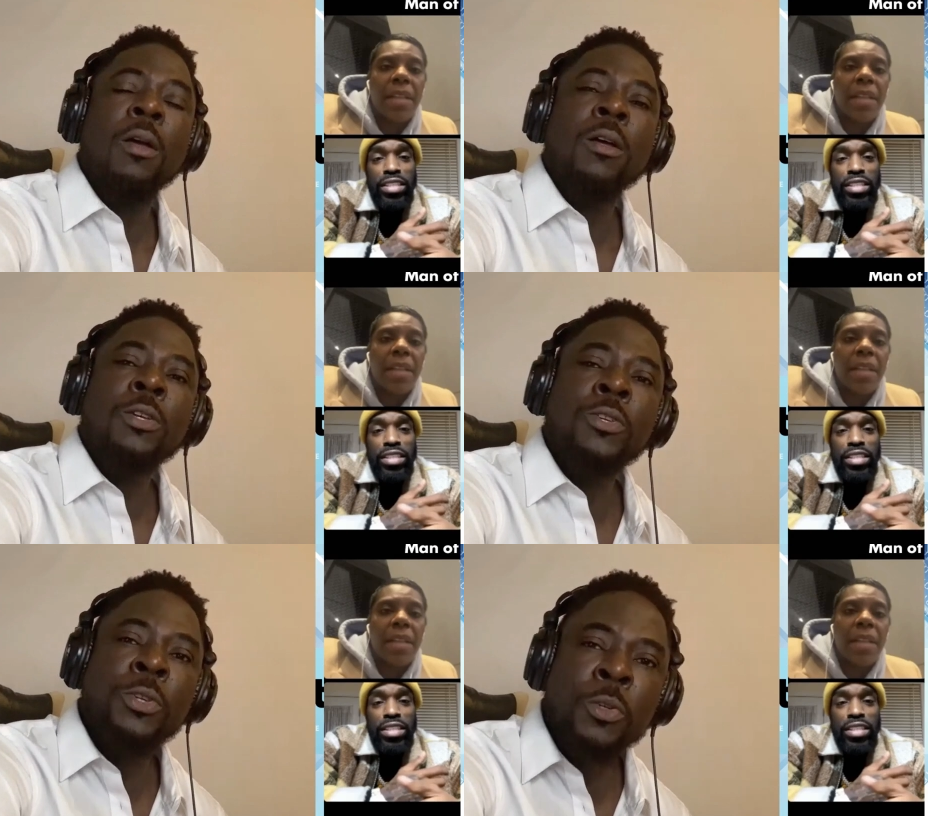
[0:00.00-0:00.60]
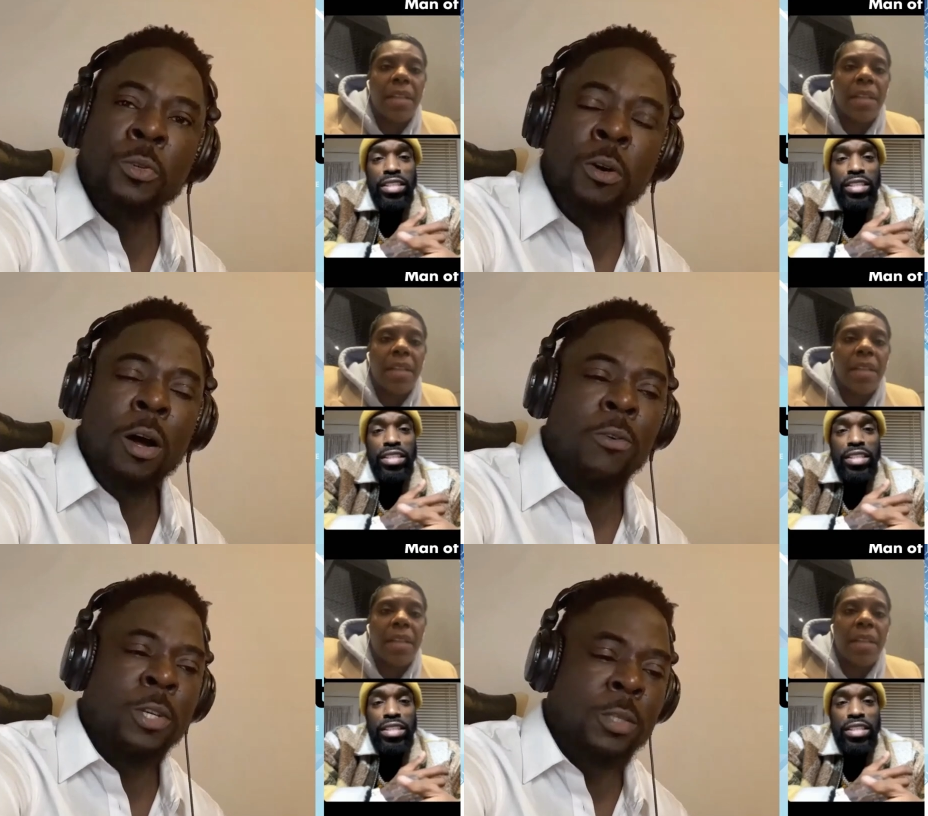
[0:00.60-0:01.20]
Speaker 1: You are
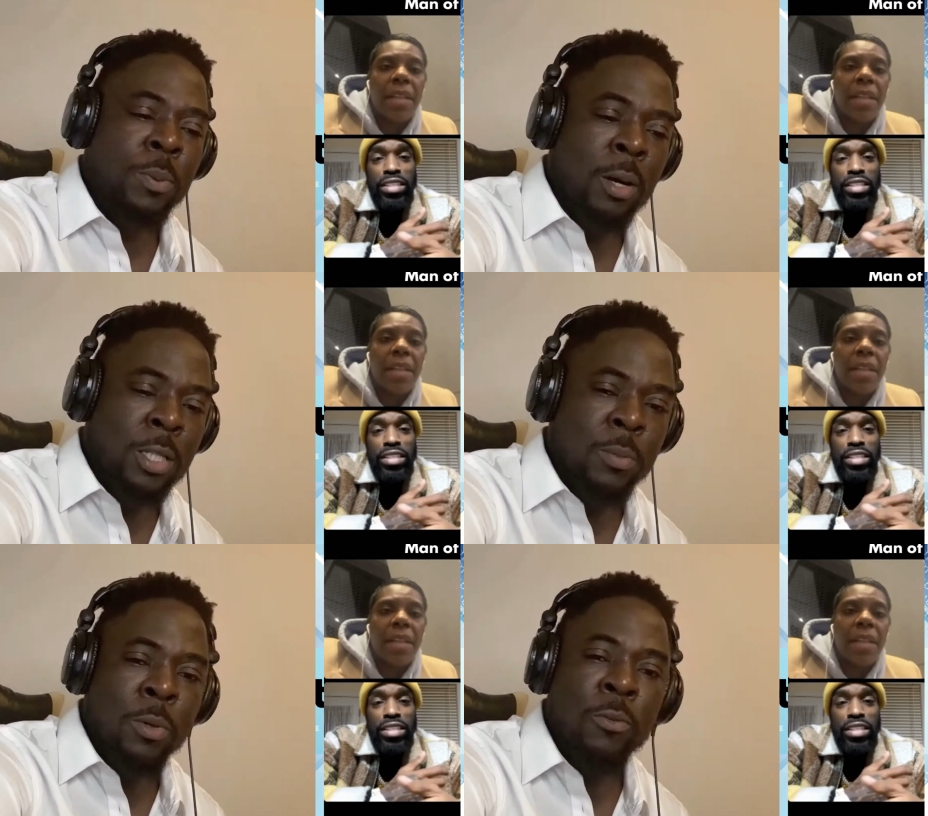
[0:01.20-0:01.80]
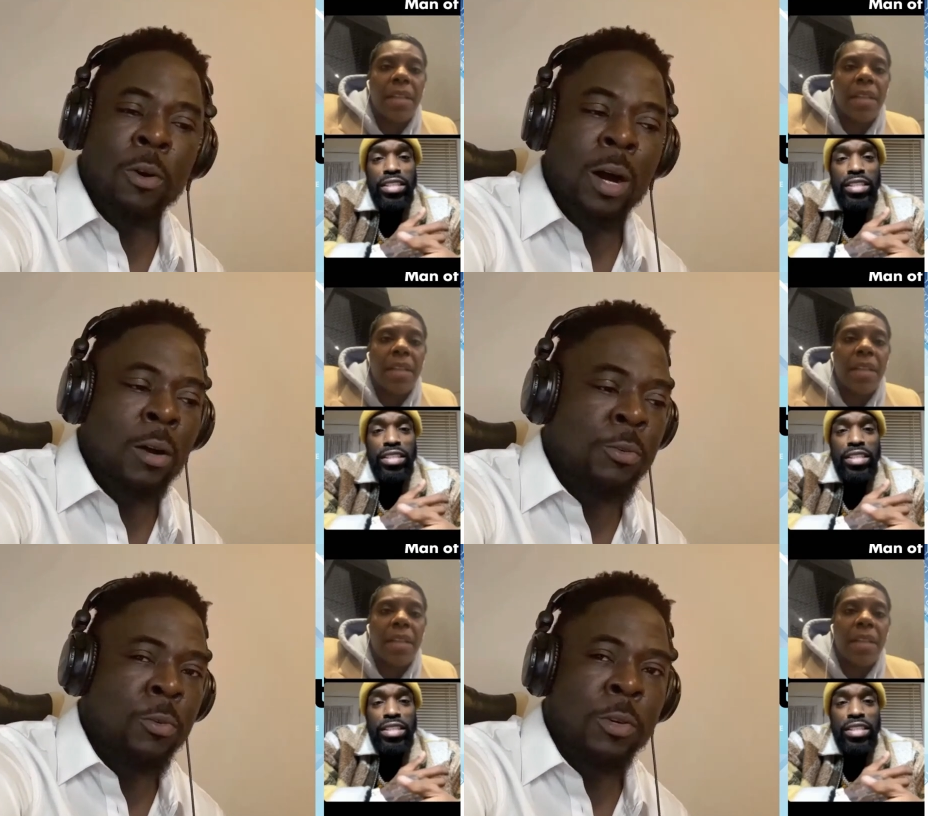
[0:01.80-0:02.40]
responsible for how
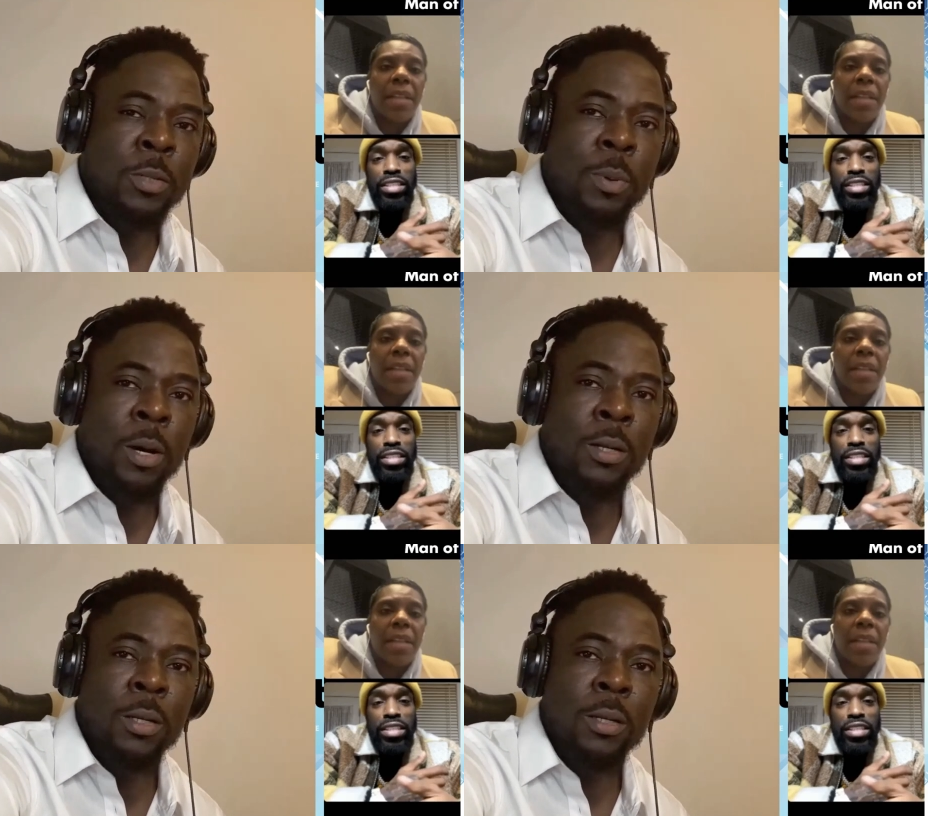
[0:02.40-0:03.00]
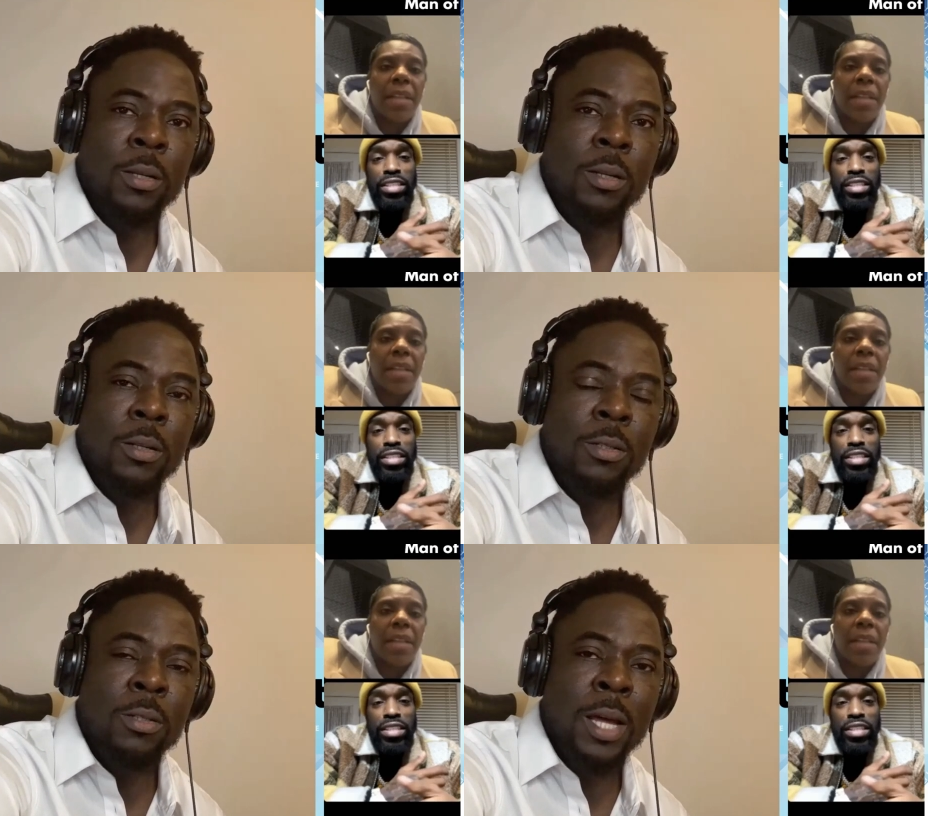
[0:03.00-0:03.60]
you respond
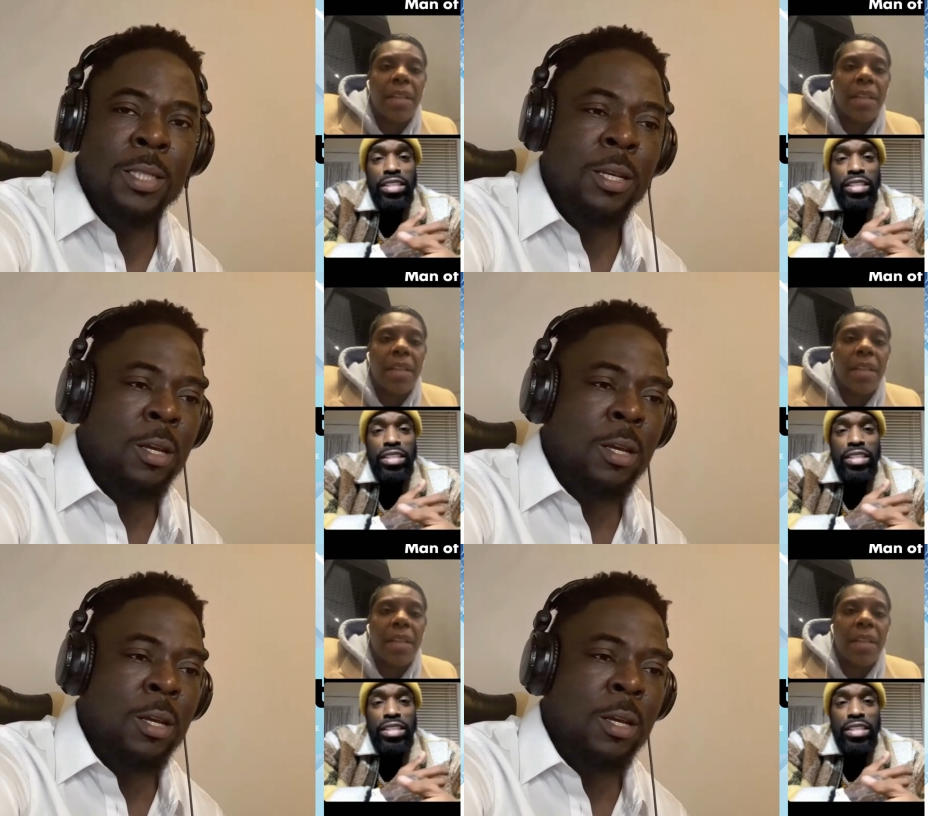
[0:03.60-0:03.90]
to that.